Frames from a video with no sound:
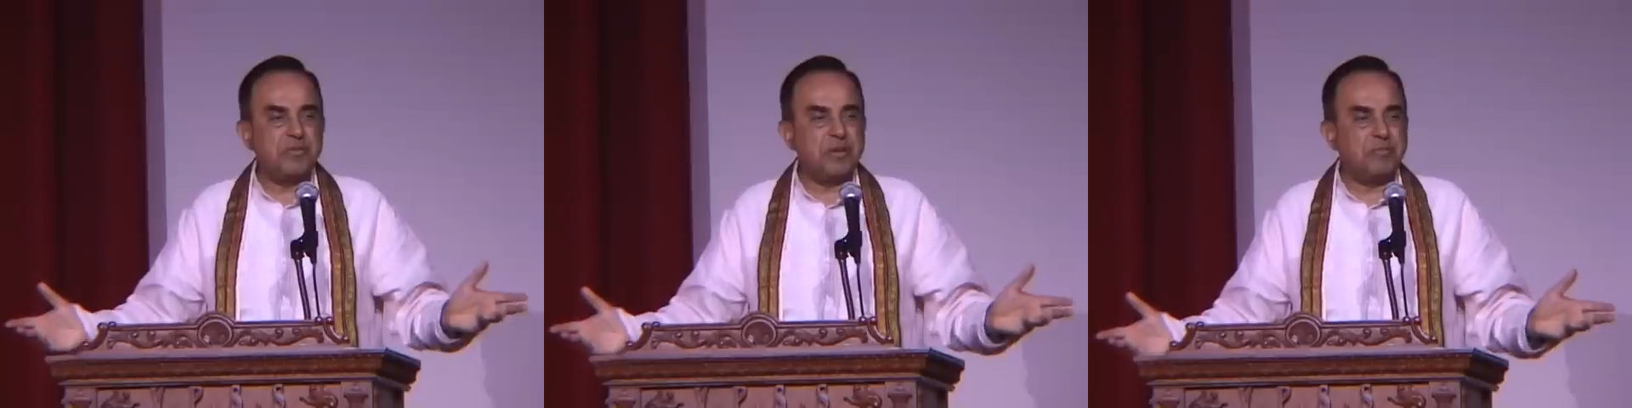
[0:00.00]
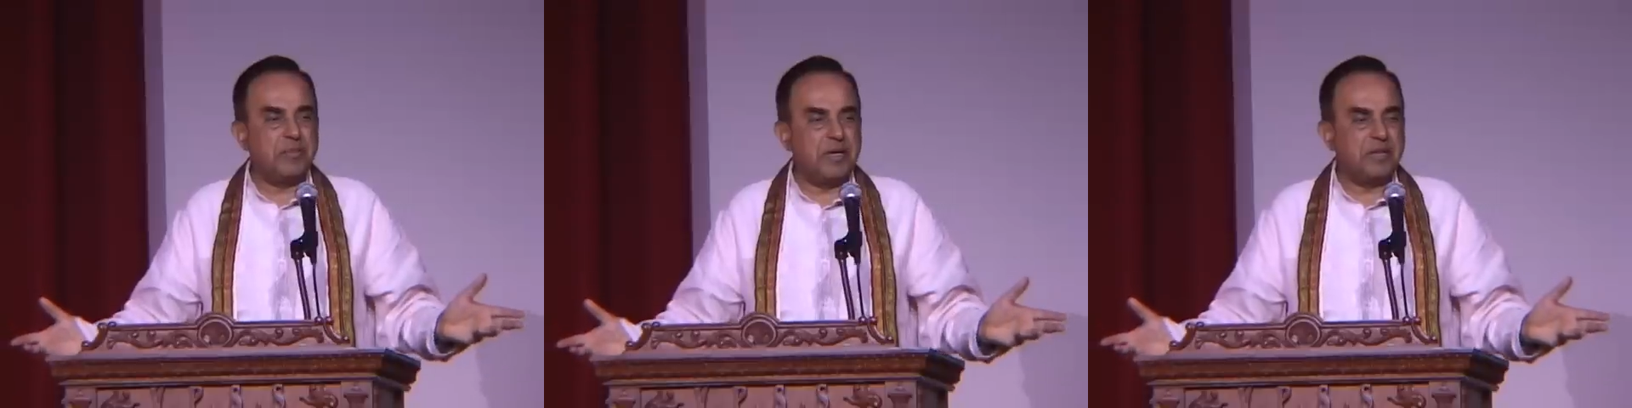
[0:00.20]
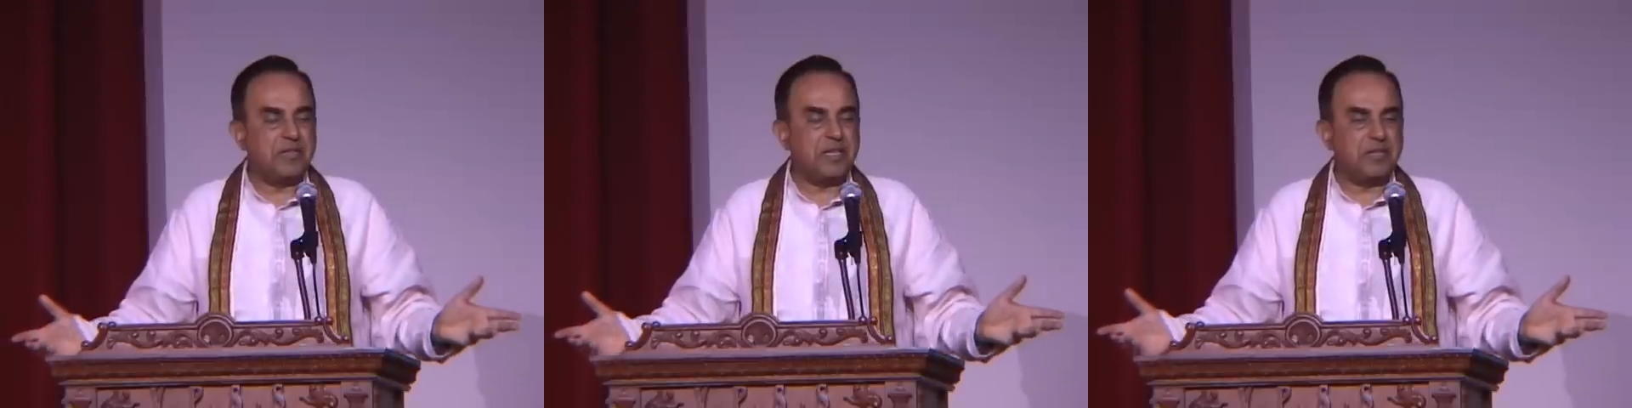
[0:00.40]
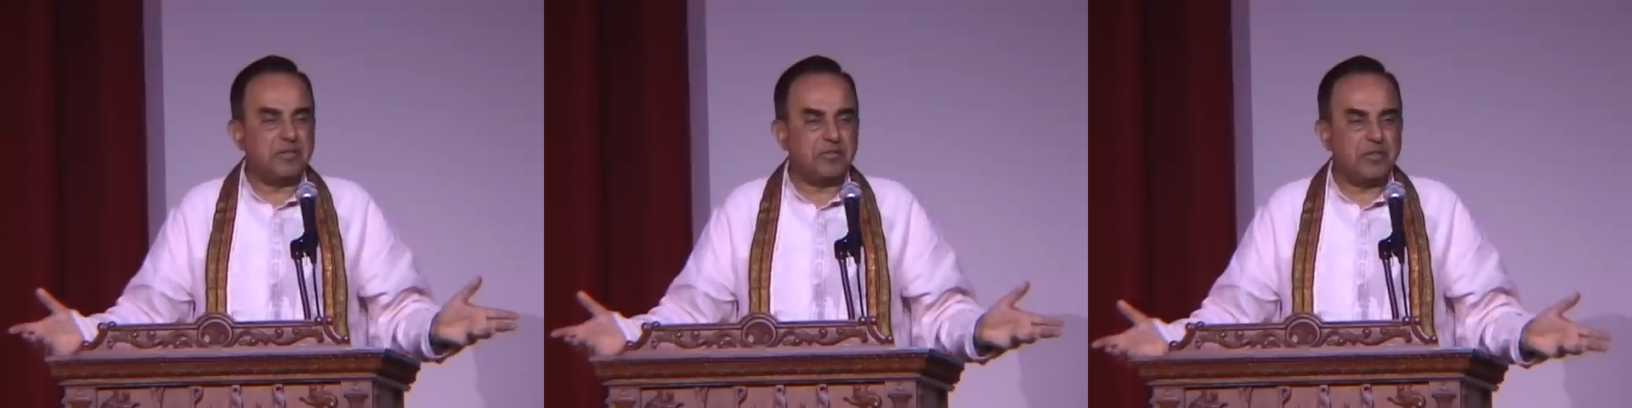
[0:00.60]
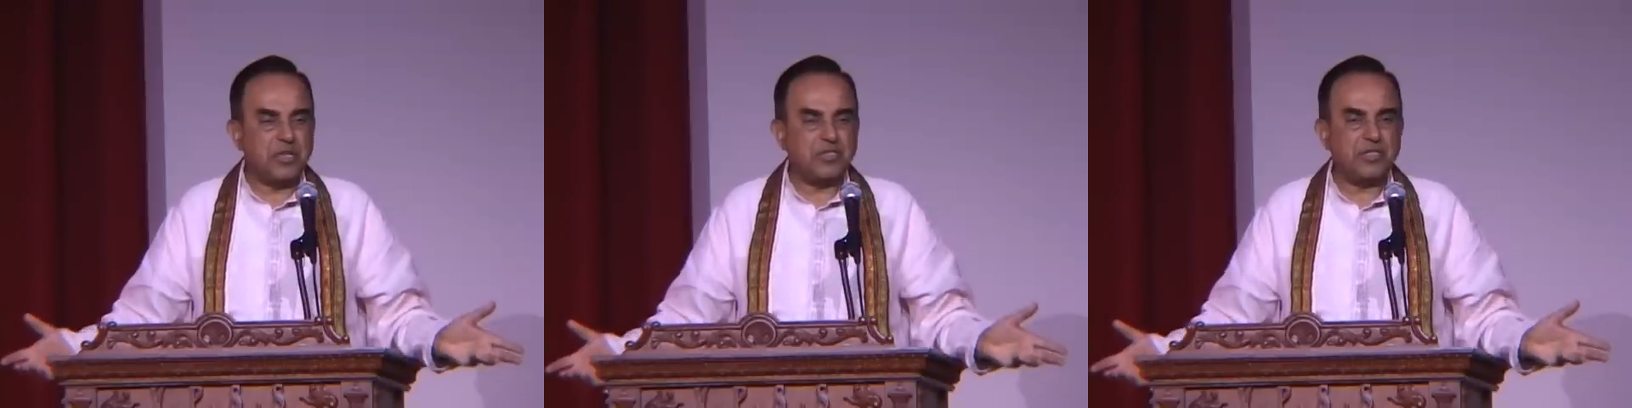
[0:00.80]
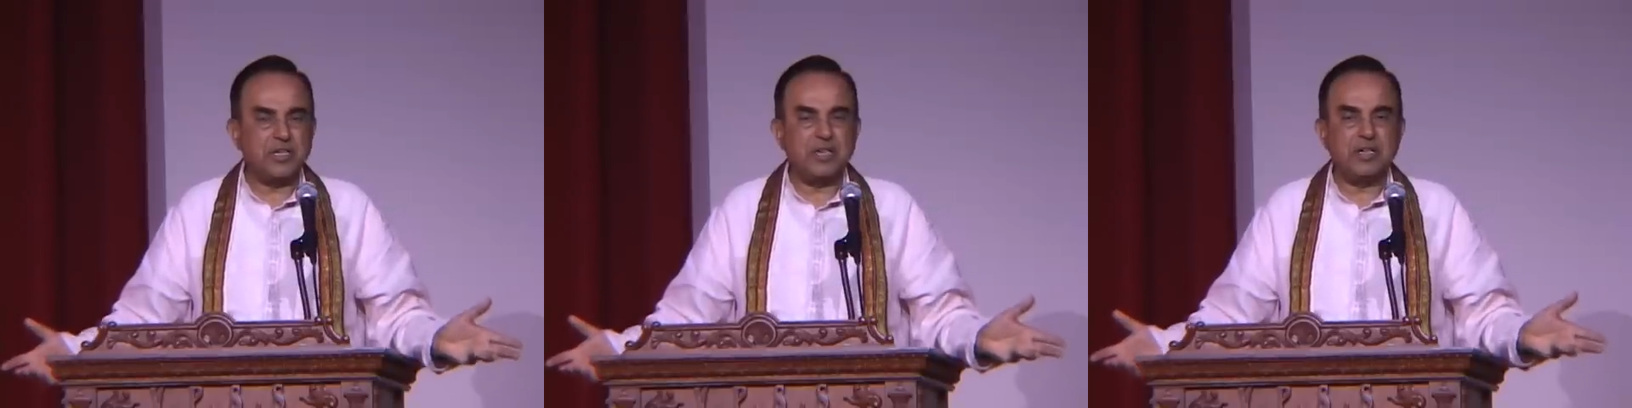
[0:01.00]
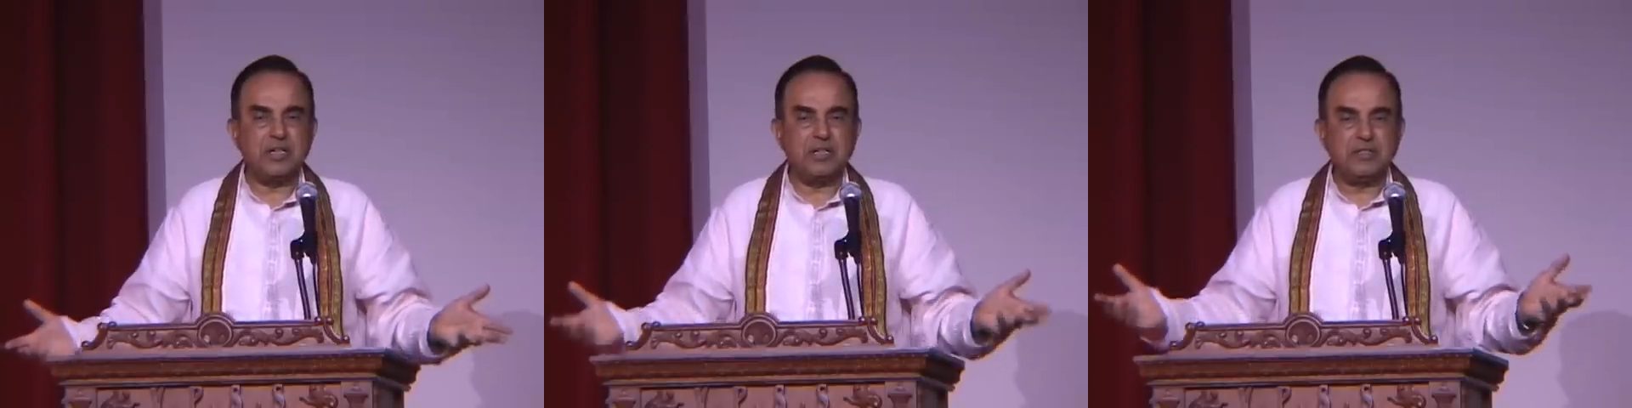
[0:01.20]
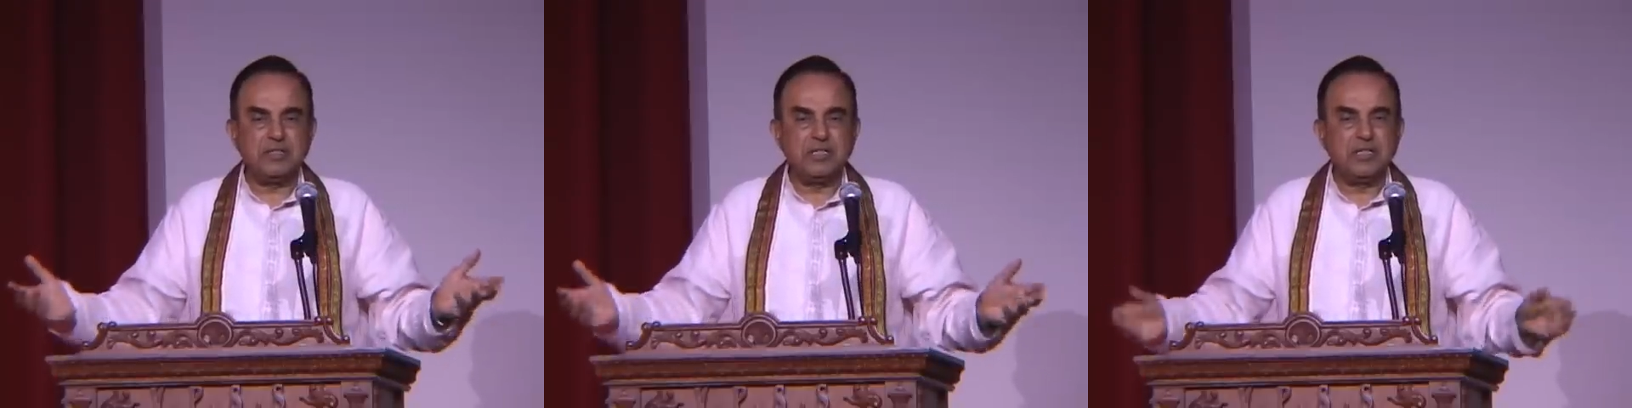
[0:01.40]
we have built in
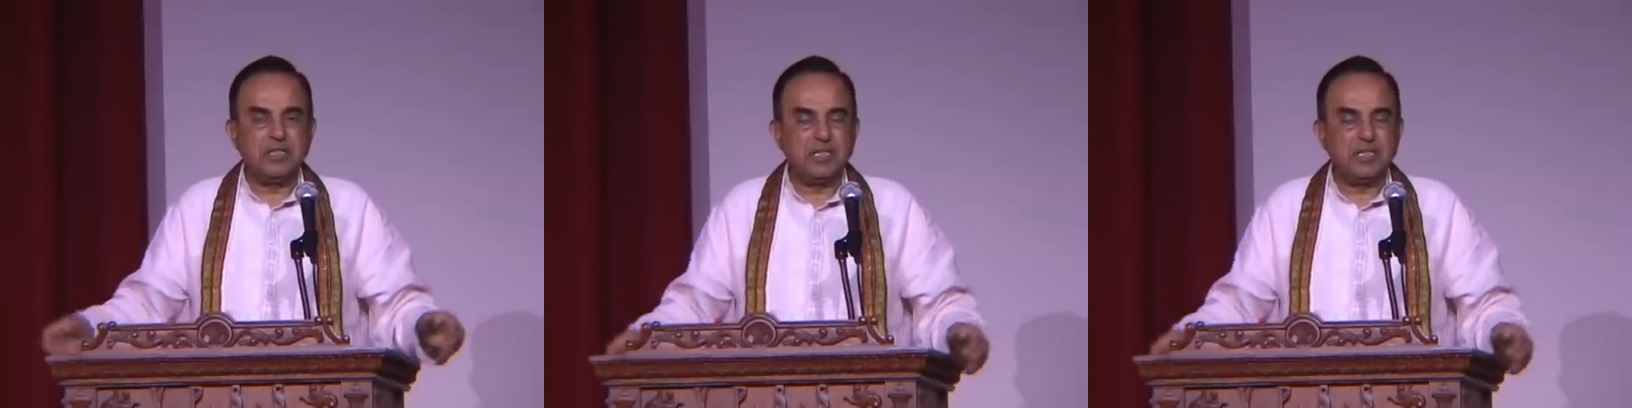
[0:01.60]
Russia,